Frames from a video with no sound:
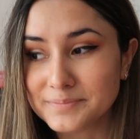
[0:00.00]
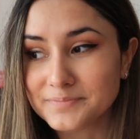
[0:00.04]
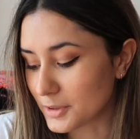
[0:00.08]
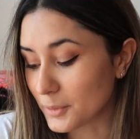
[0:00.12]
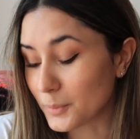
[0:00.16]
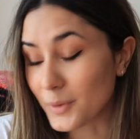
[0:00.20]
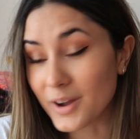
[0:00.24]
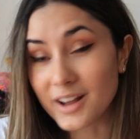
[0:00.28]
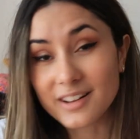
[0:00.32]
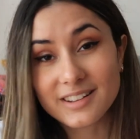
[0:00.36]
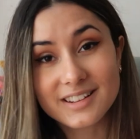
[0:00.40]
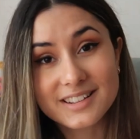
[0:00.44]
So
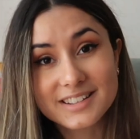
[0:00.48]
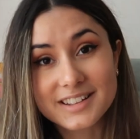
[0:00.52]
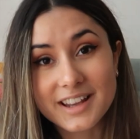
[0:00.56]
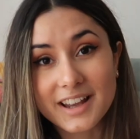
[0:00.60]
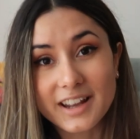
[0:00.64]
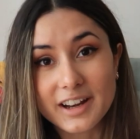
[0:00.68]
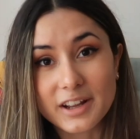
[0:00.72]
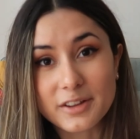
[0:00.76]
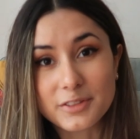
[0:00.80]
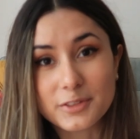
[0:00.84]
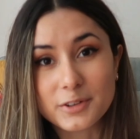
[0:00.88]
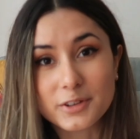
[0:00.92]
while he's
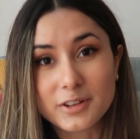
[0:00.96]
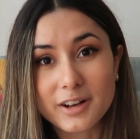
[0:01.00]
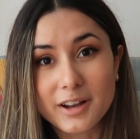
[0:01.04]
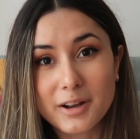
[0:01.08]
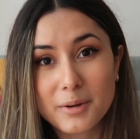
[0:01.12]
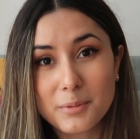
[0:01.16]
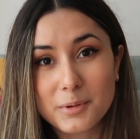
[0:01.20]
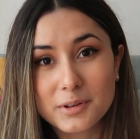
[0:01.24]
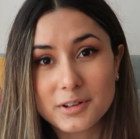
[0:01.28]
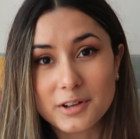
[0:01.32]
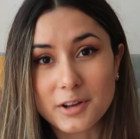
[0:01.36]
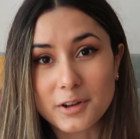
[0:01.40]
out, I thought
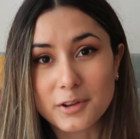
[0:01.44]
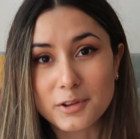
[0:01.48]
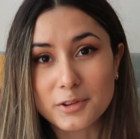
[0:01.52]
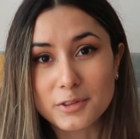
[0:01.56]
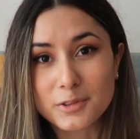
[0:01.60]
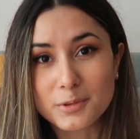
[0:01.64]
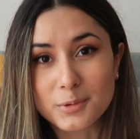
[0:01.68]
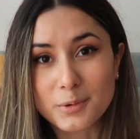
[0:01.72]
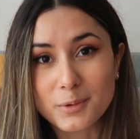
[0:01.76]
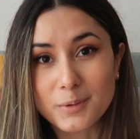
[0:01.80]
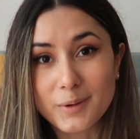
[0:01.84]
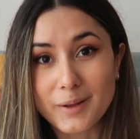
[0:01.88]
I would go
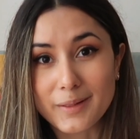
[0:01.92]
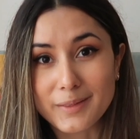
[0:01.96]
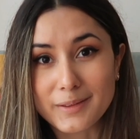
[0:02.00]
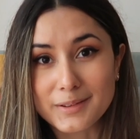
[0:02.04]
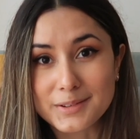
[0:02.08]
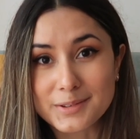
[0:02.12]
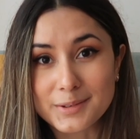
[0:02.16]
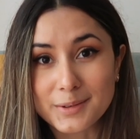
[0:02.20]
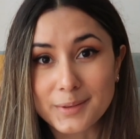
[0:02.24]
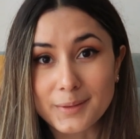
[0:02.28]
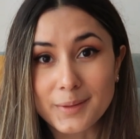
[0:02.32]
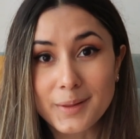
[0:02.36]
through a
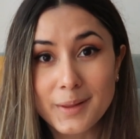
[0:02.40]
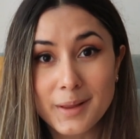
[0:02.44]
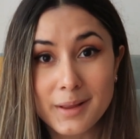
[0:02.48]
little